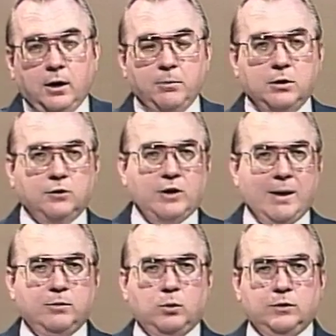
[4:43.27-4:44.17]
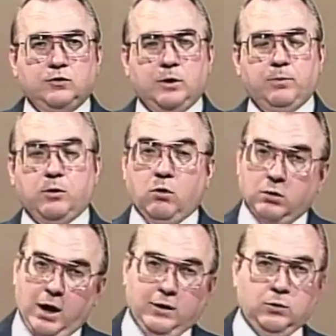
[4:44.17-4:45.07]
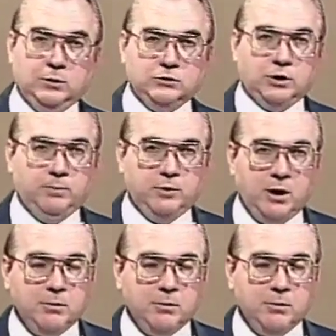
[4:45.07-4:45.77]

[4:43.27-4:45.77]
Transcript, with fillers: not because I'm doing something or not doing something,